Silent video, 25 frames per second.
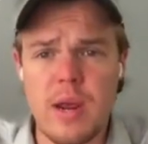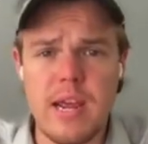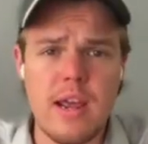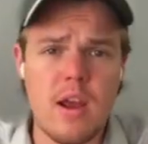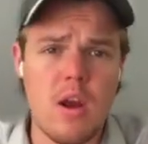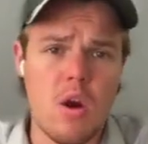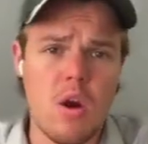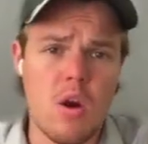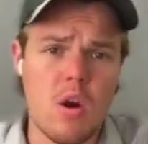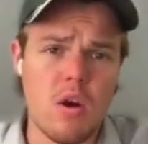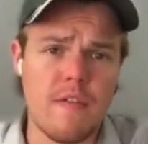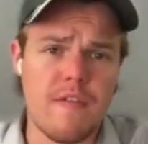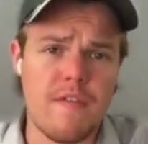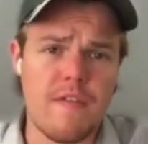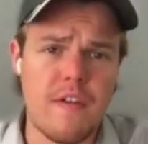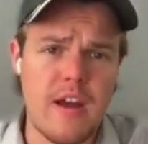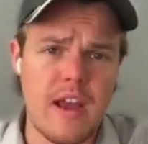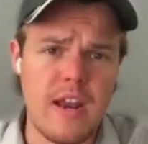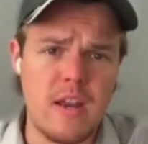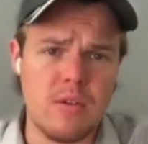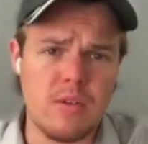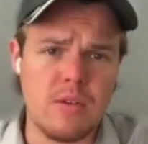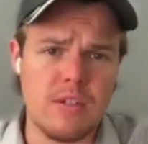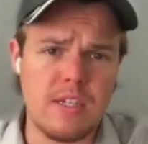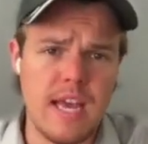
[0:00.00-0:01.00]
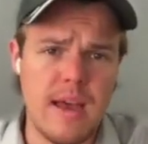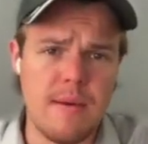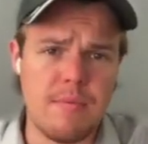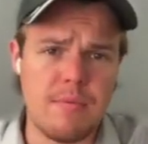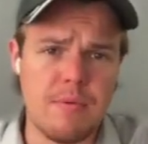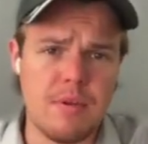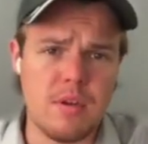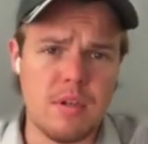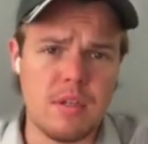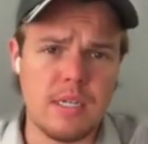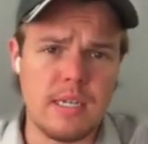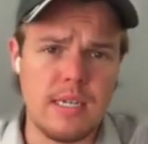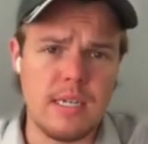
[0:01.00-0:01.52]
our final Zap
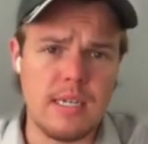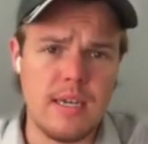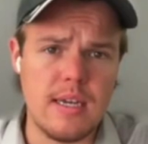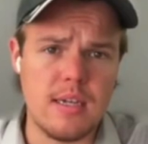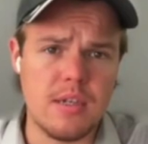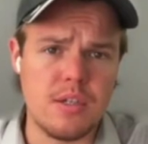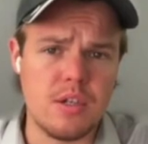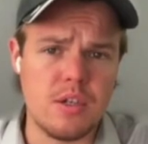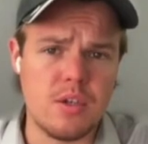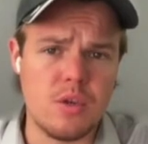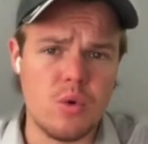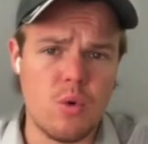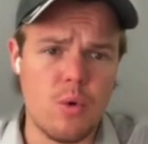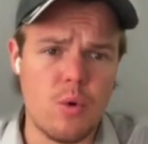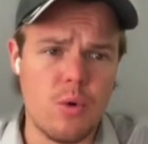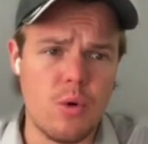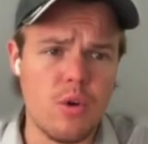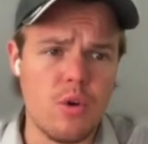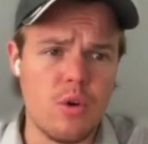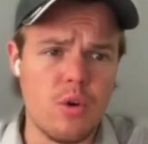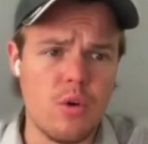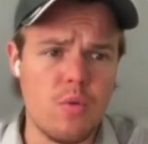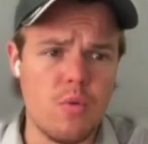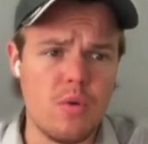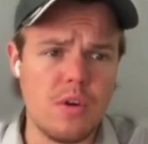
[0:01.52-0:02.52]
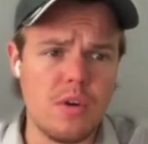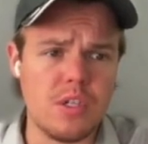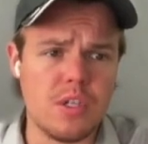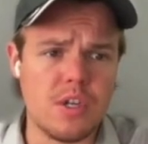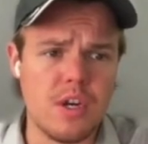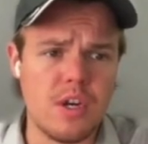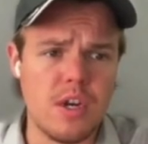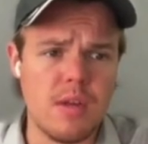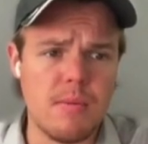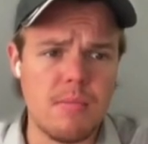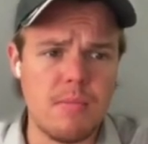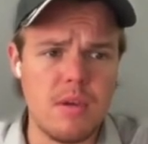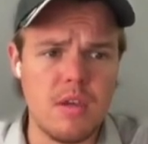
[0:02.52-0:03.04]
in today's tutorial, which is
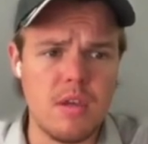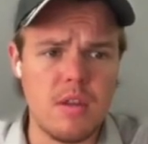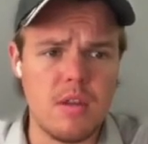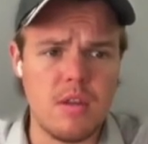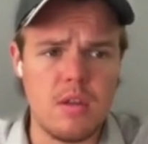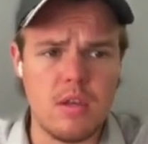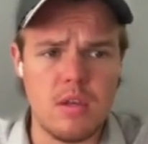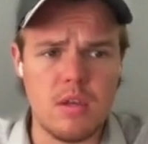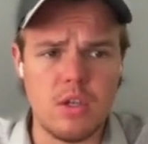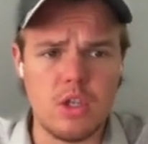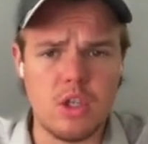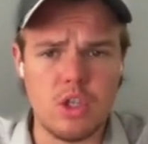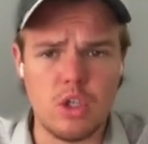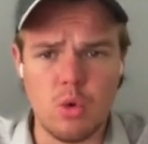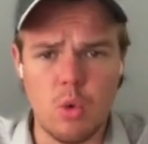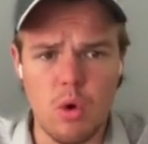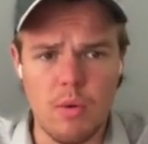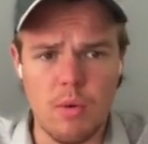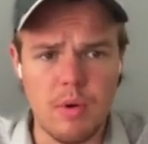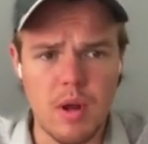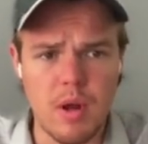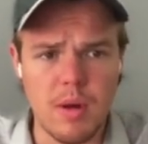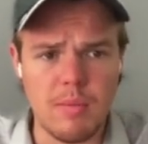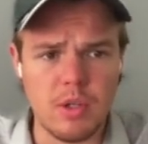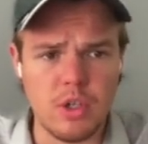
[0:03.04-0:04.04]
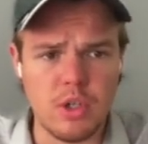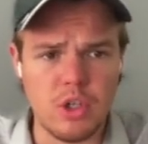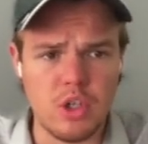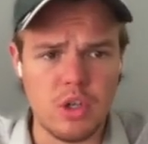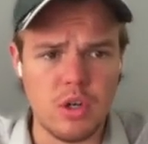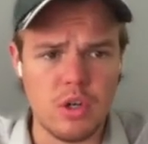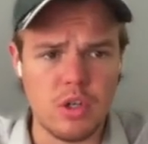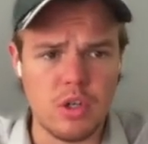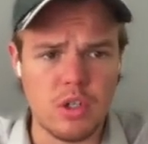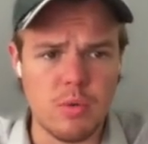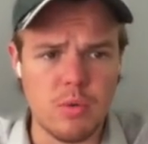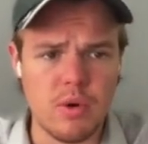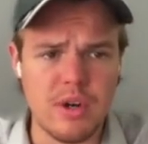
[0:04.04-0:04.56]
gonna be the short
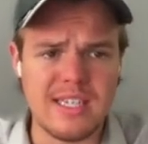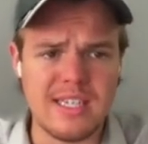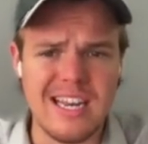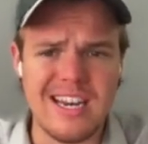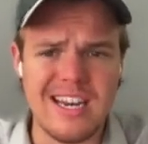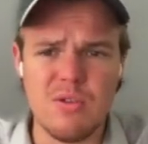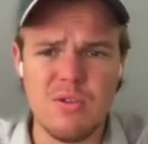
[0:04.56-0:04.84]
publisher. So we're gonna say new